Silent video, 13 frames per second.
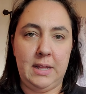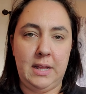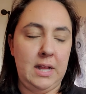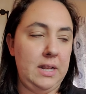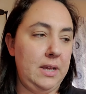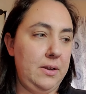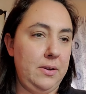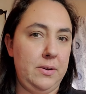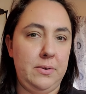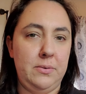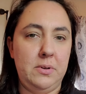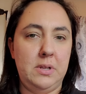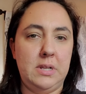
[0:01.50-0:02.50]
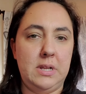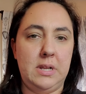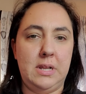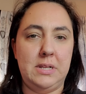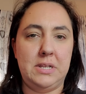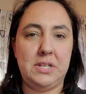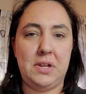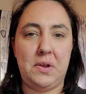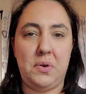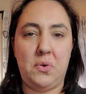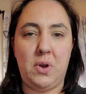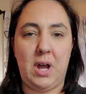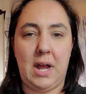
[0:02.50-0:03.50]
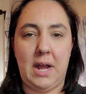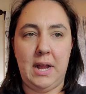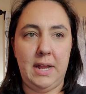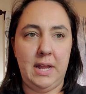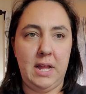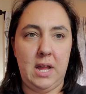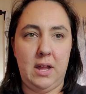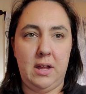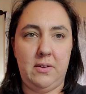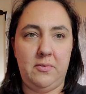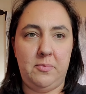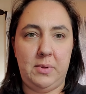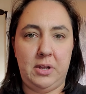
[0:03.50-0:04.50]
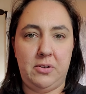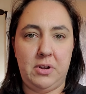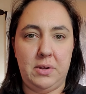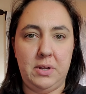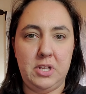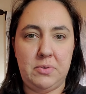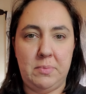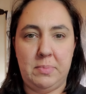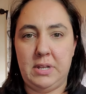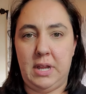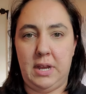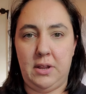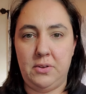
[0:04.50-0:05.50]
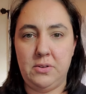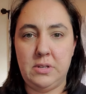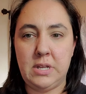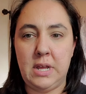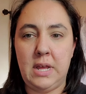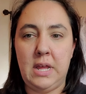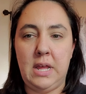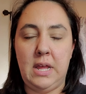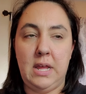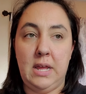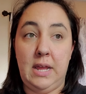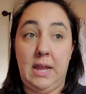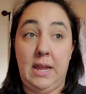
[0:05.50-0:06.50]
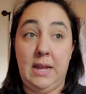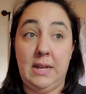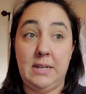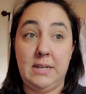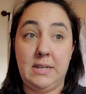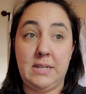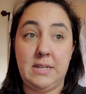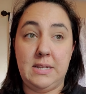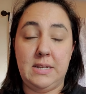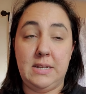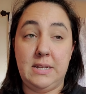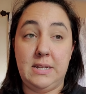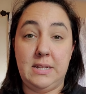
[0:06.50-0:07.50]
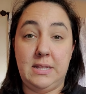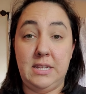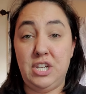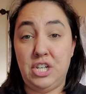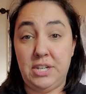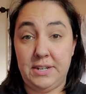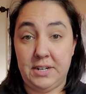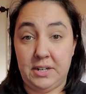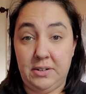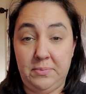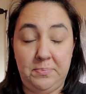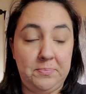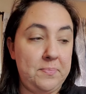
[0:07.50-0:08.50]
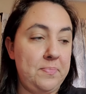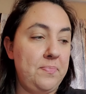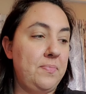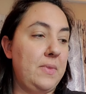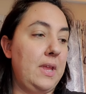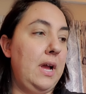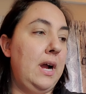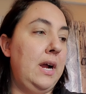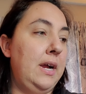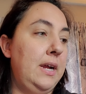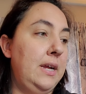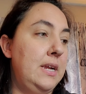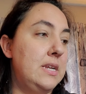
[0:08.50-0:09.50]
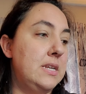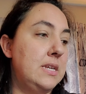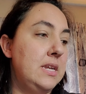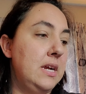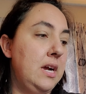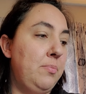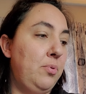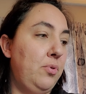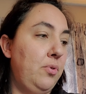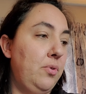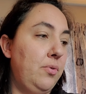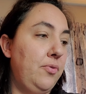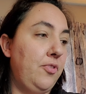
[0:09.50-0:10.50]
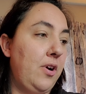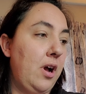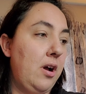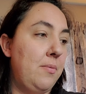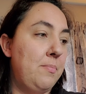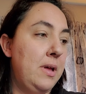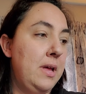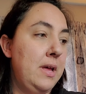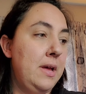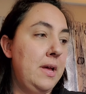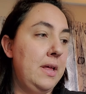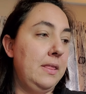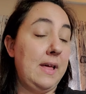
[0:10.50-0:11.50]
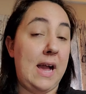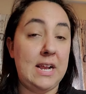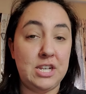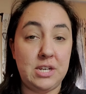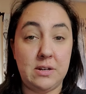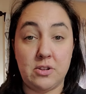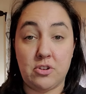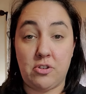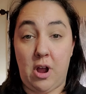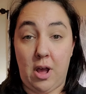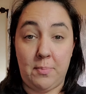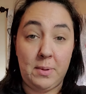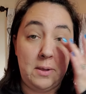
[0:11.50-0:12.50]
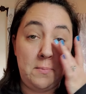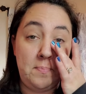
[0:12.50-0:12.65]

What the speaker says: Hello. So I have been growing sweet potatoes, and this year I did a couple from last year's crop.